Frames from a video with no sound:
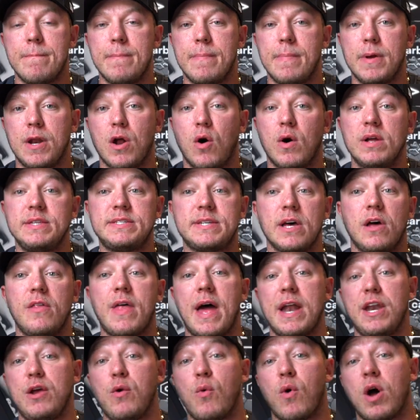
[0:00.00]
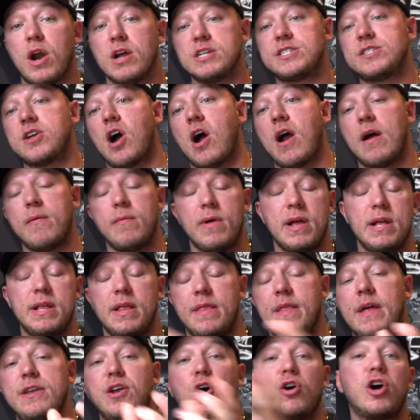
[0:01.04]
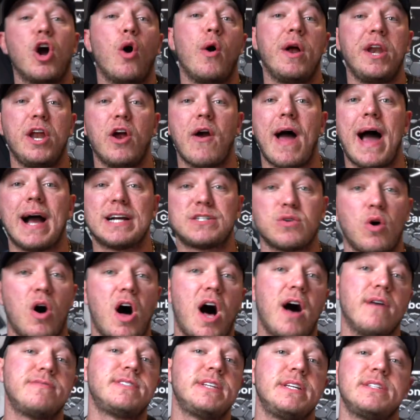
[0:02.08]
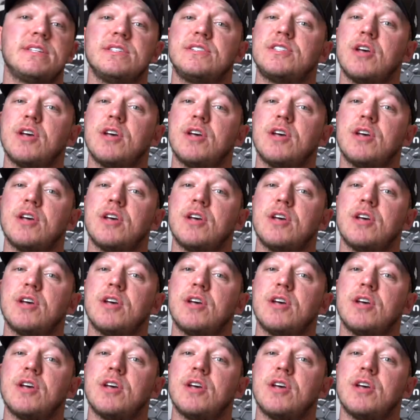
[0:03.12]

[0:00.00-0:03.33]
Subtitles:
Until then you want to start, and then you'll go into your actual off season.